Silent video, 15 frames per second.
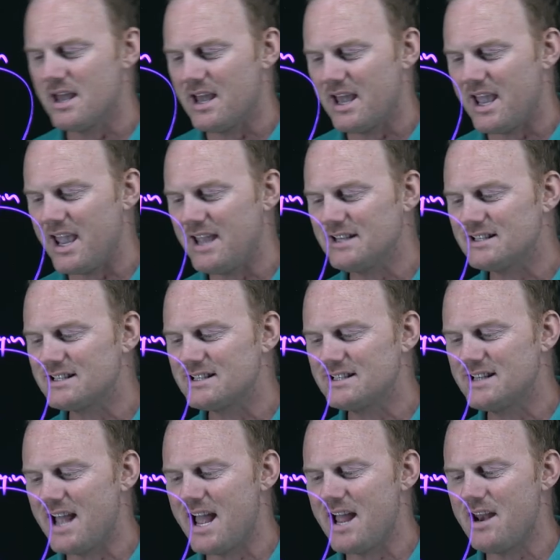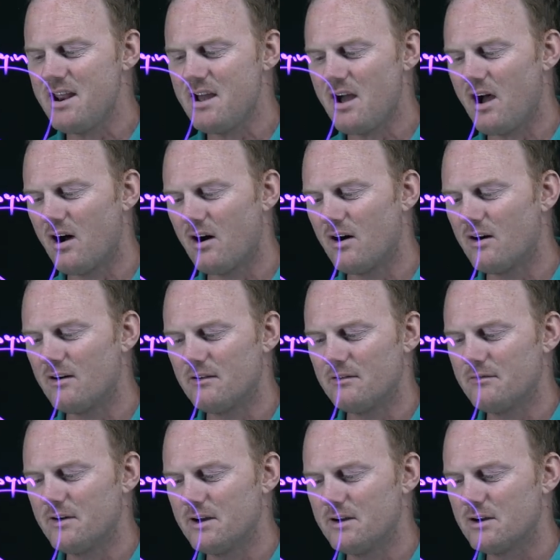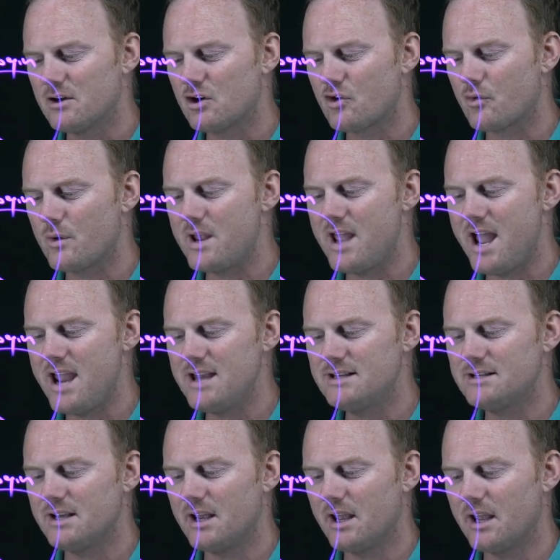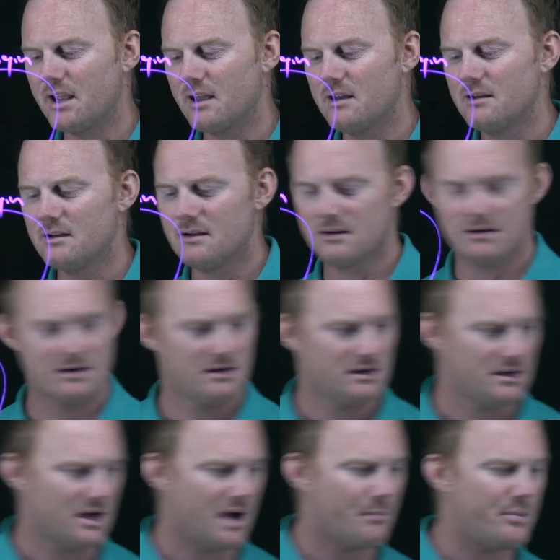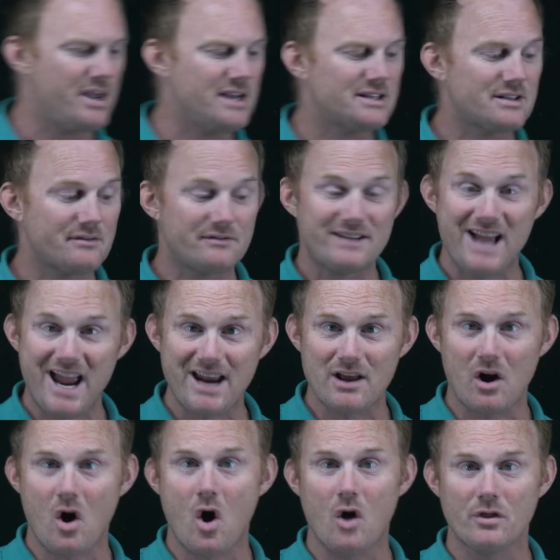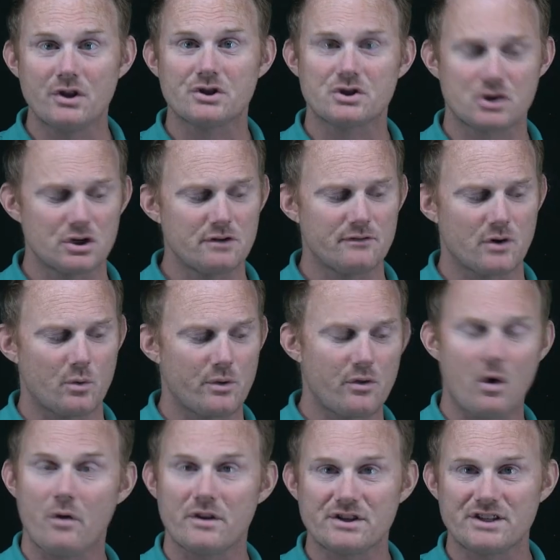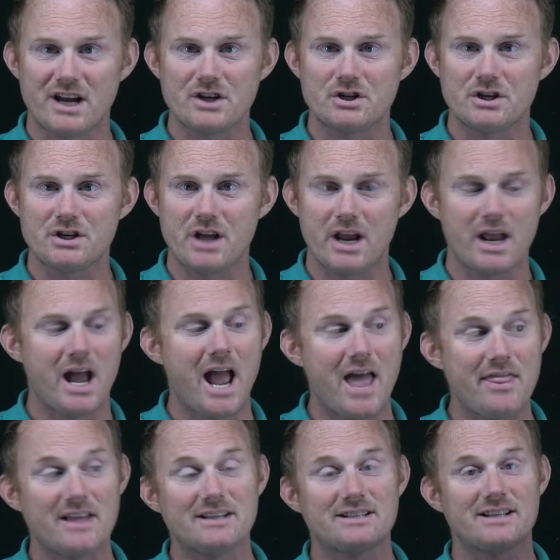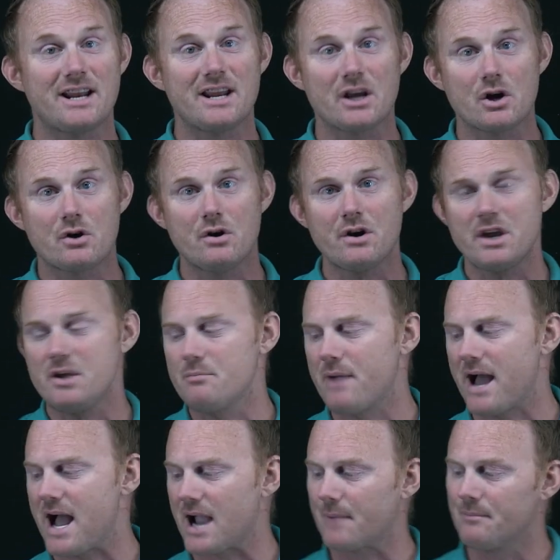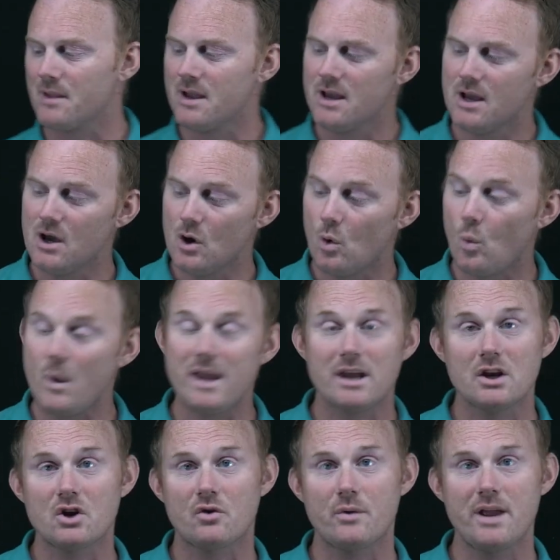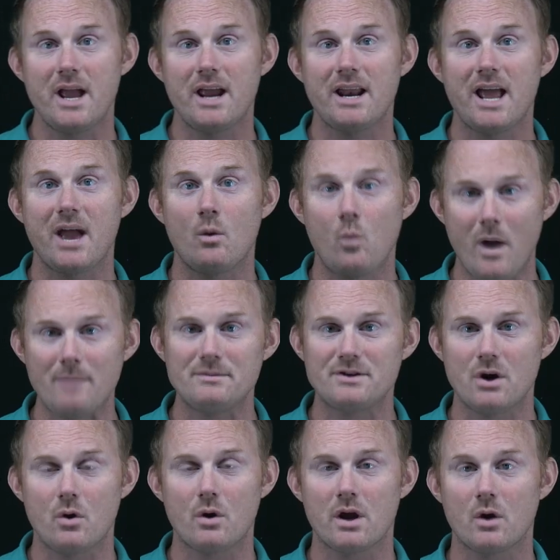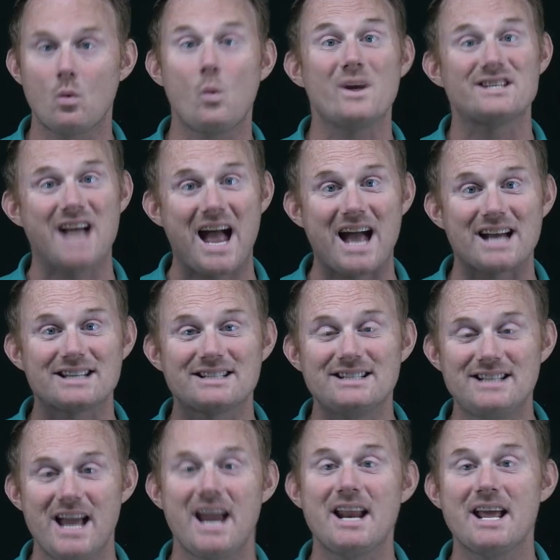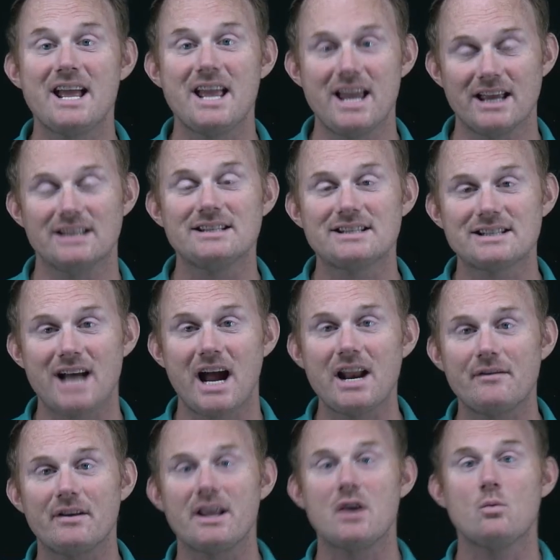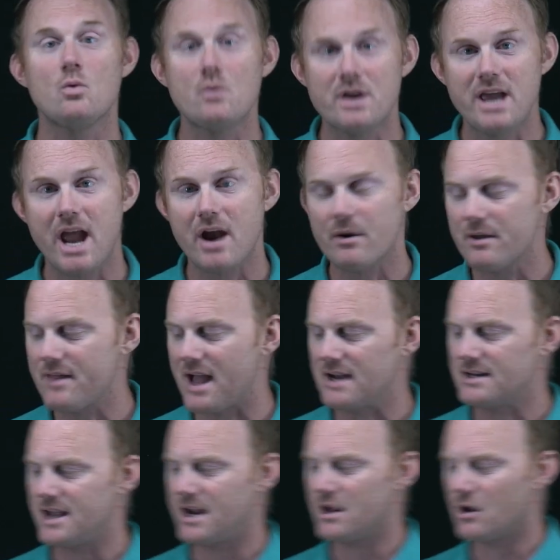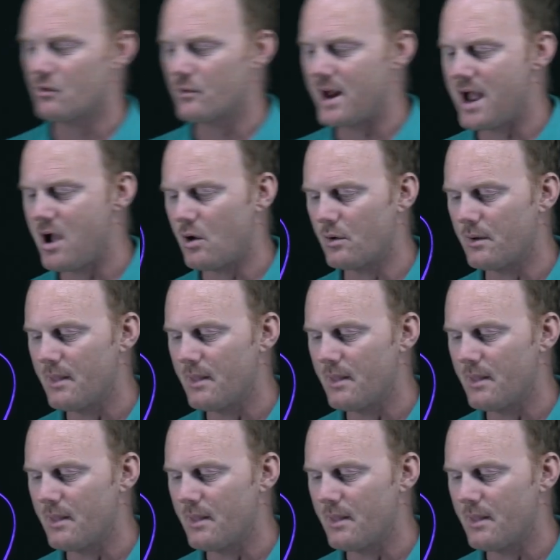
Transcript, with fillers: Instead of creating a piece of data on the server with all the session data and then sending a cookie back, we can create a web token which has data inside of it. It will carry that data around.